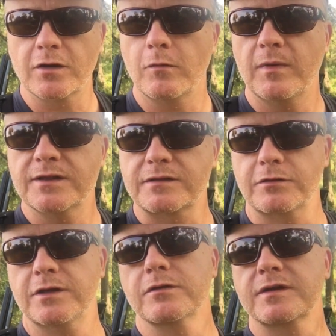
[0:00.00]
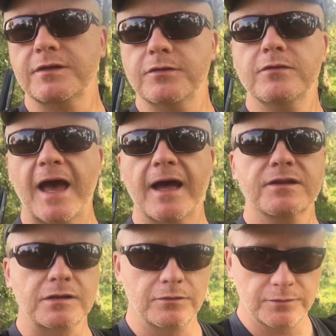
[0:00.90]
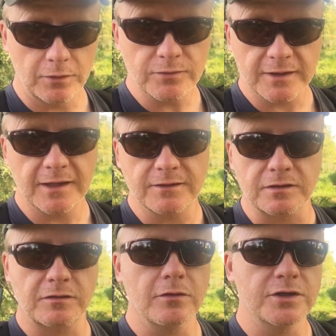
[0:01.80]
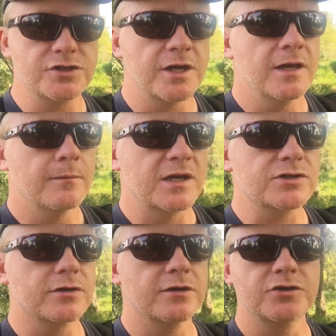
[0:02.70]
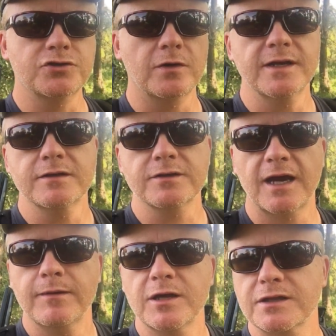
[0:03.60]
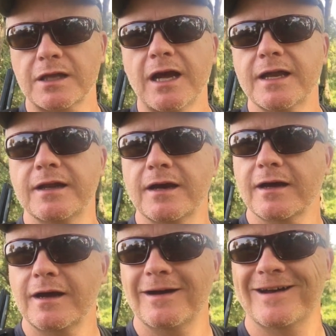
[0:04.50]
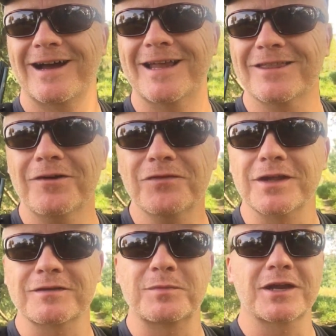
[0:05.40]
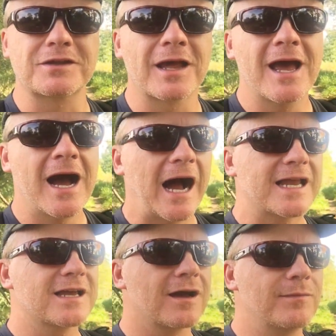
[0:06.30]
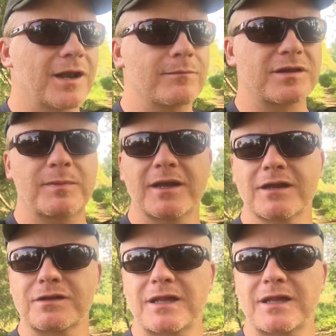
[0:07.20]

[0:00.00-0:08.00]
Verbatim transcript: you know, months or years to do that, so don't get discouraged. Make sure you're enjoying your time outside. Uh, I love this because I can come and I'm spending a